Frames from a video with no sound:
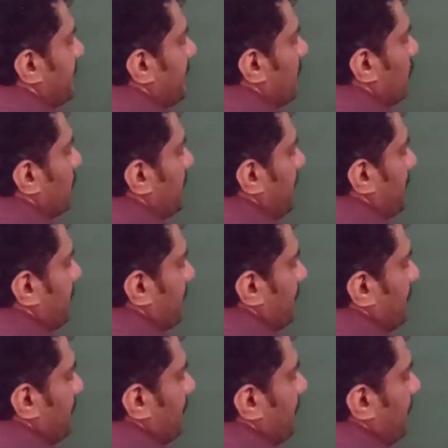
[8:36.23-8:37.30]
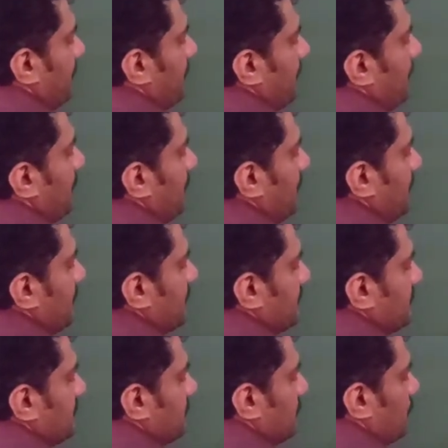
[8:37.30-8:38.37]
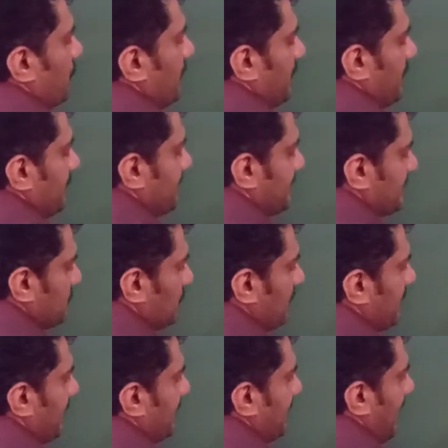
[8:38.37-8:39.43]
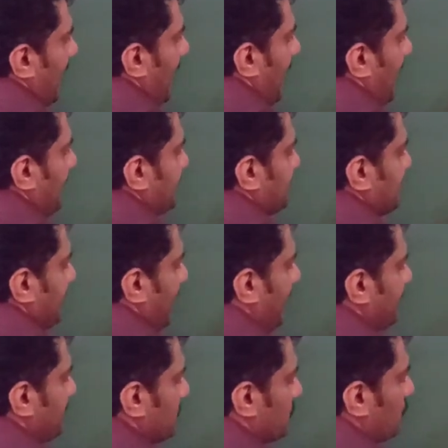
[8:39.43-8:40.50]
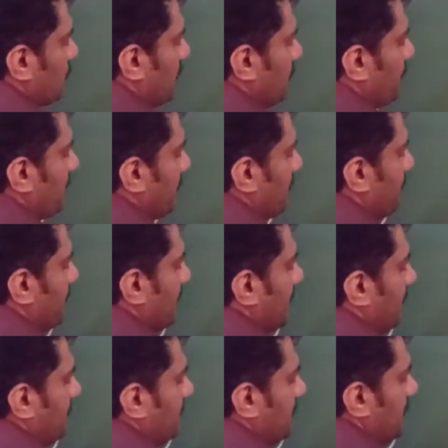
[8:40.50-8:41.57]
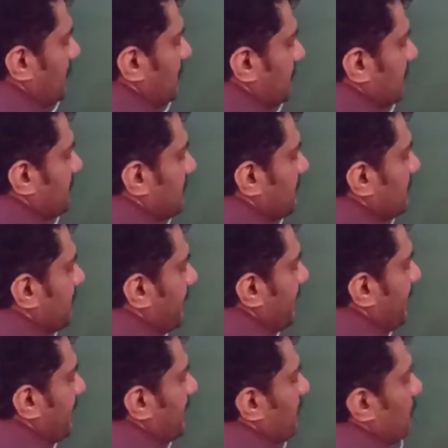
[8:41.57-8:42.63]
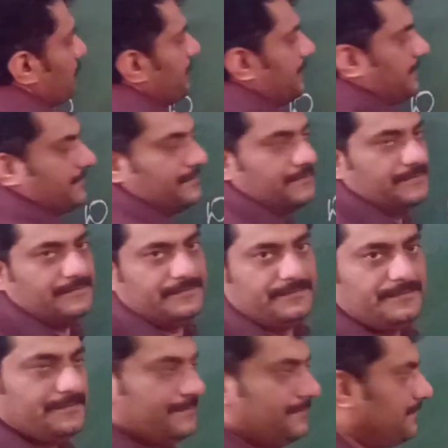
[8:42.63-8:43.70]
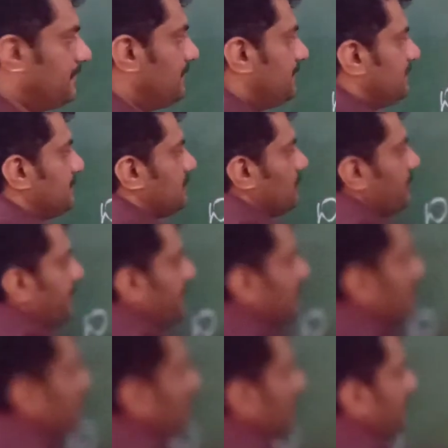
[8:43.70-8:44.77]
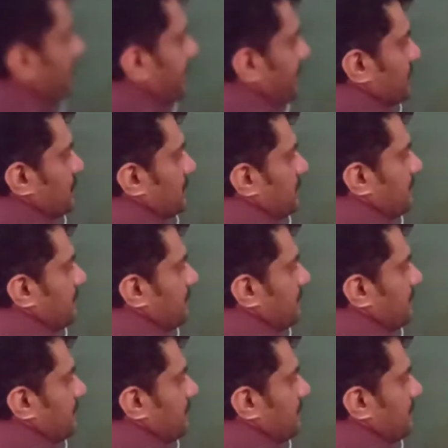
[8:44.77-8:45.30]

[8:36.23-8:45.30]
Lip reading: kilometers. So this will get adds, and the total will become 30 kilometers. So here you will reach.